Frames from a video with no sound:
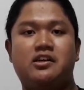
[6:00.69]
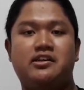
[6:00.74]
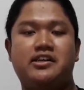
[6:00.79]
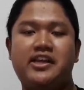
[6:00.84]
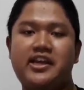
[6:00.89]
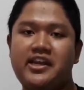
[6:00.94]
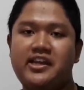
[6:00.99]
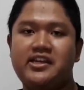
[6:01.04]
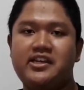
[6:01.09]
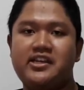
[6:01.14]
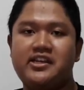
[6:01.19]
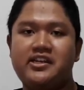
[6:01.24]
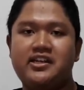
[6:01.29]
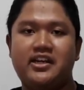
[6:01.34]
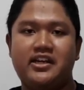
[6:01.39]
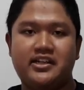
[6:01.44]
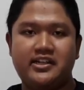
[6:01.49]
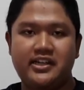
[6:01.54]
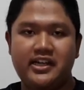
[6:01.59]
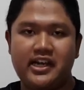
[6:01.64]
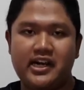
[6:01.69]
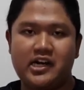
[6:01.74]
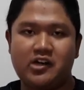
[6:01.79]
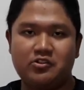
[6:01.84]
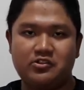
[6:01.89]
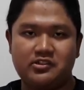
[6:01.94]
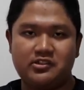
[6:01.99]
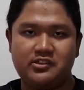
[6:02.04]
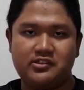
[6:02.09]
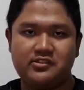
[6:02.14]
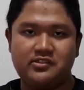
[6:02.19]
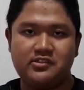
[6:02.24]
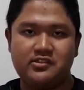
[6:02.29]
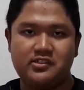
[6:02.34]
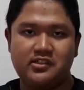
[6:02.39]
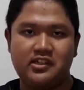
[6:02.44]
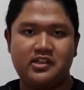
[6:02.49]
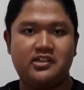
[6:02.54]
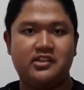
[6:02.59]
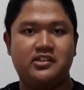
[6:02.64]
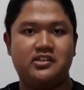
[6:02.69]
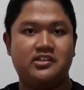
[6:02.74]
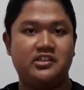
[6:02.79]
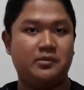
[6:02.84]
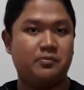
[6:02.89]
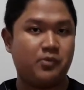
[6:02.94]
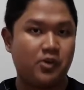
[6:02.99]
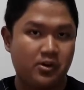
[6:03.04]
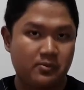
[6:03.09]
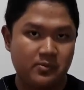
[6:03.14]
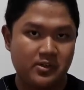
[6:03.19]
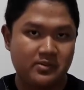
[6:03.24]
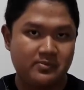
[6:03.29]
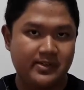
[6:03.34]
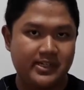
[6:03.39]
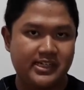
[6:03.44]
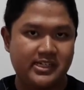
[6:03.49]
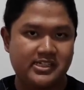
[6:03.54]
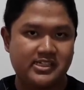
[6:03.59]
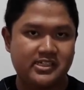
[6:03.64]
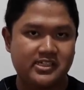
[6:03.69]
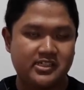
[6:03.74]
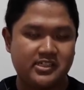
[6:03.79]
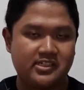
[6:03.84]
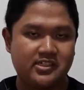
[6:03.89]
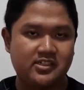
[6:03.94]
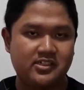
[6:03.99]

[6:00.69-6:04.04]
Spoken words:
day in and day out. The problem is